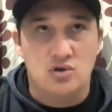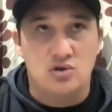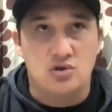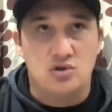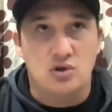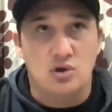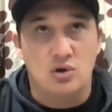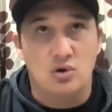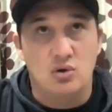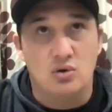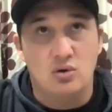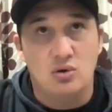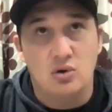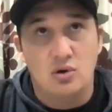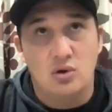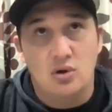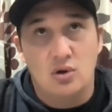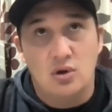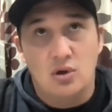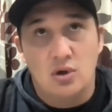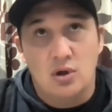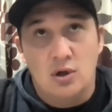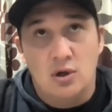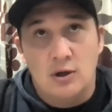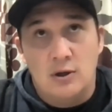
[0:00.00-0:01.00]
So
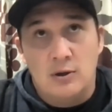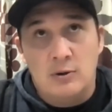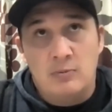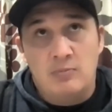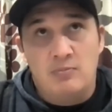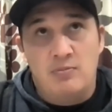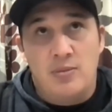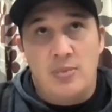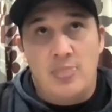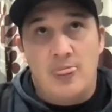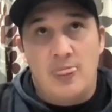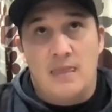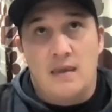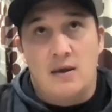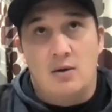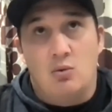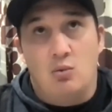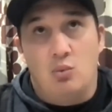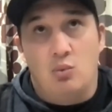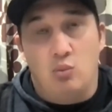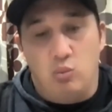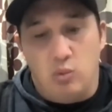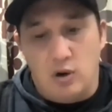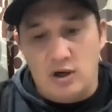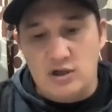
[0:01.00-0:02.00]

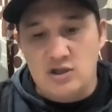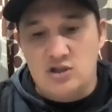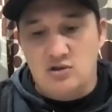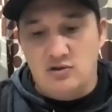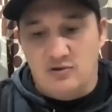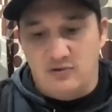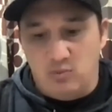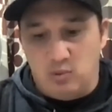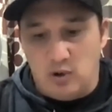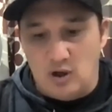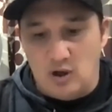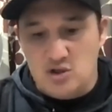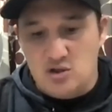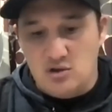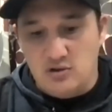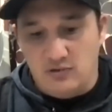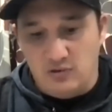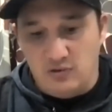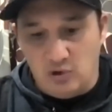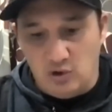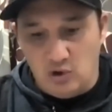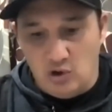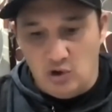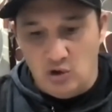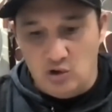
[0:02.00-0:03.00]
once you've
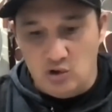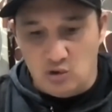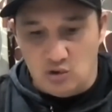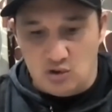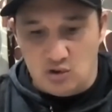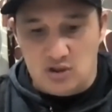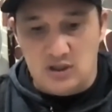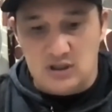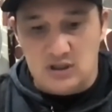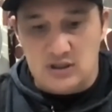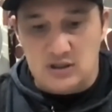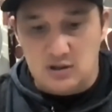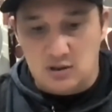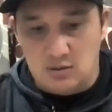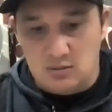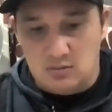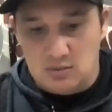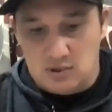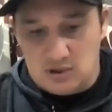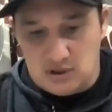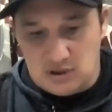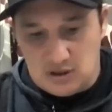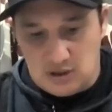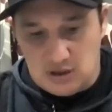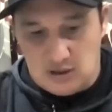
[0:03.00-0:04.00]
learned your
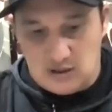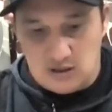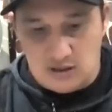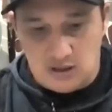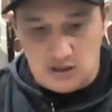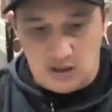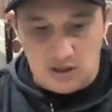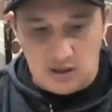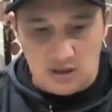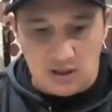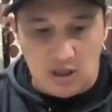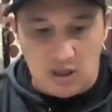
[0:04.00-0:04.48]
systems, it's then